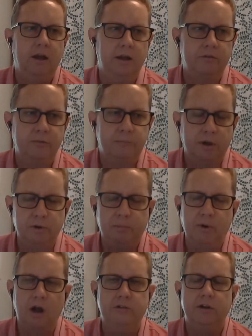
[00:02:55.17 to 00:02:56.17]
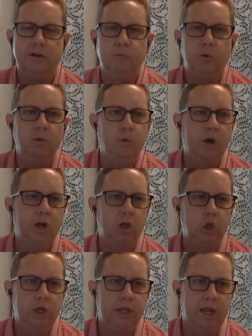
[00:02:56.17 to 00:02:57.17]
some other projects where we're going to
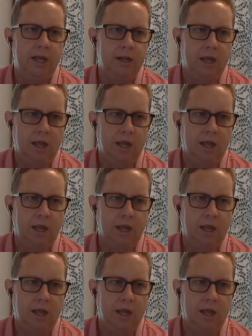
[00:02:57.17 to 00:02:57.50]
look at